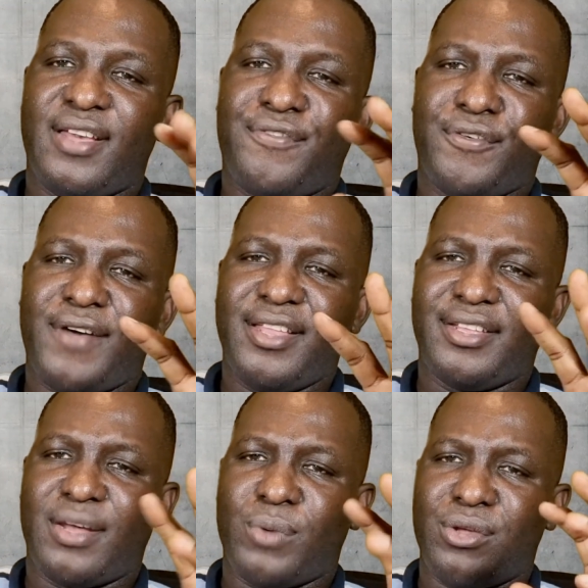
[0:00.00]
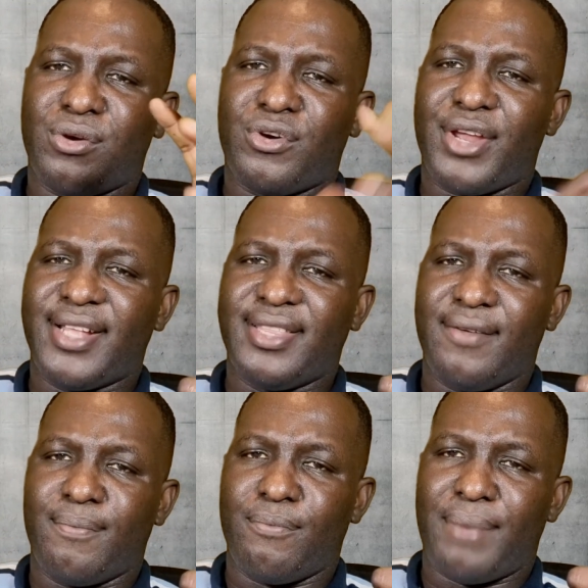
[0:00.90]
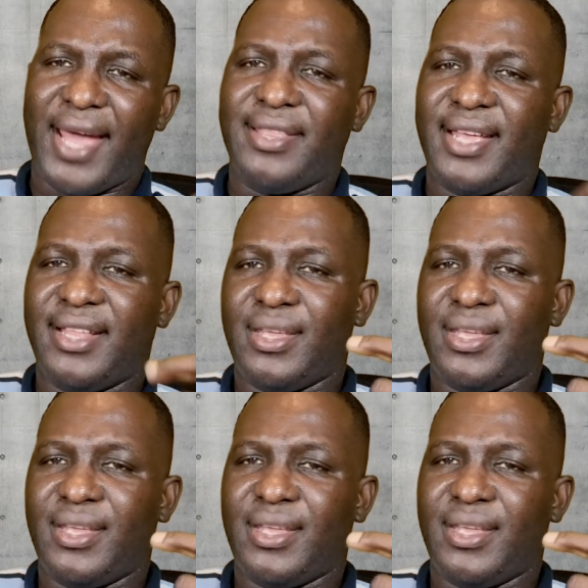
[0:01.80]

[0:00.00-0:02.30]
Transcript: if you find out that when you create the binder,